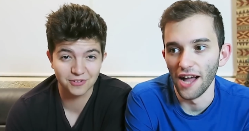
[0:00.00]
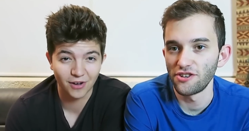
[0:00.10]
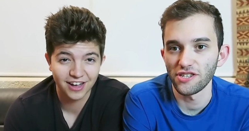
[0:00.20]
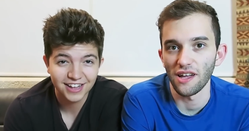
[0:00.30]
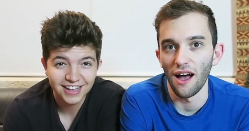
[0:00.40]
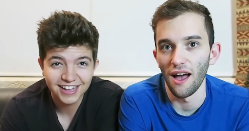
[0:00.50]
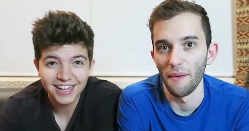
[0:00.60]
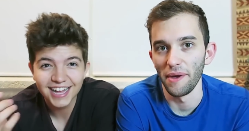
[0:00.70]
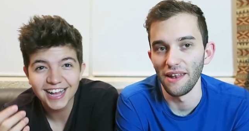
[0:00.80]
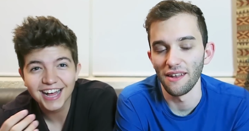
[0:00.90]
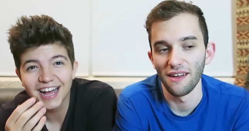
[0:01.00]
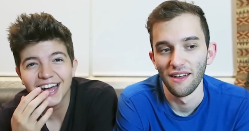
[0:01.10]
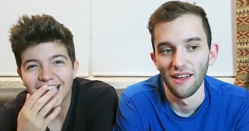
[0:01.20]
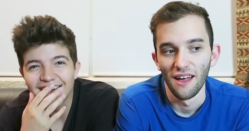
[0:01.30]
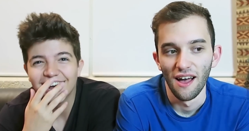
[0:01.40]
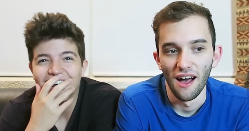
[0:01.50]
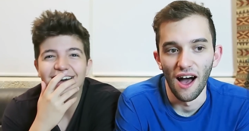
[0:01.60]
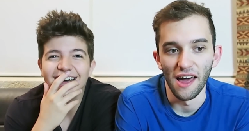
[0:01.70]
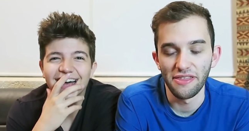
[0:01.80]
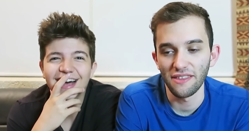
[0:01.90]
Speaker 1: I just, I, I mean,
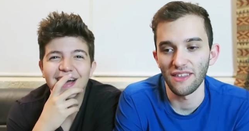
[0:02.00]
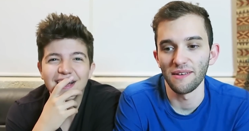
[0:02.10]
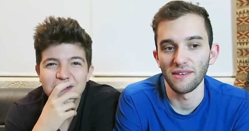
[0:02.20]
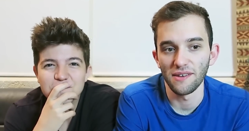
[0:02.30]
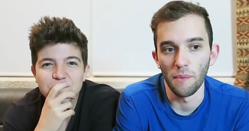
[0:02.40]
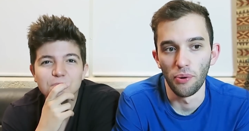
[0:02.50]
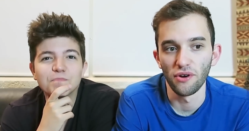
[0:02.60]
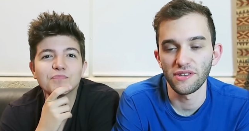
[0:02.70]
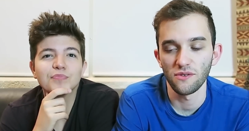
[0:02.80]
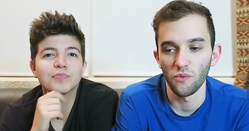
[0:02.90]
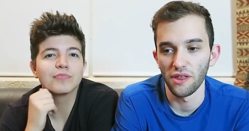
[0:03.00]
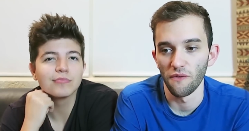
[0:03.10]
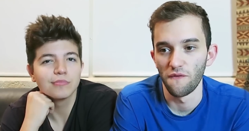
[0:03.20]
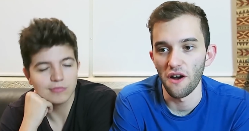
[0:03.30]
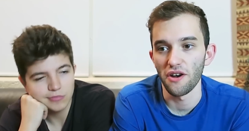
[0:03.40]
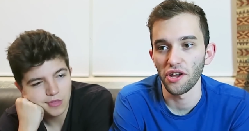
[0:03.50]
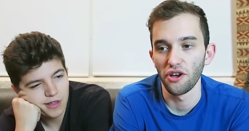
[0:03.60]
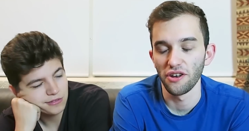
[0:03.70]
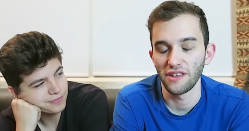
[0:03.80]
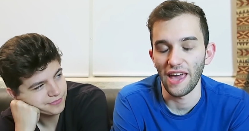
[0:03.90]
I think that a person with a very
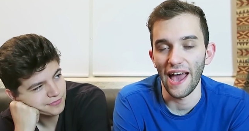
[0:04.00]
good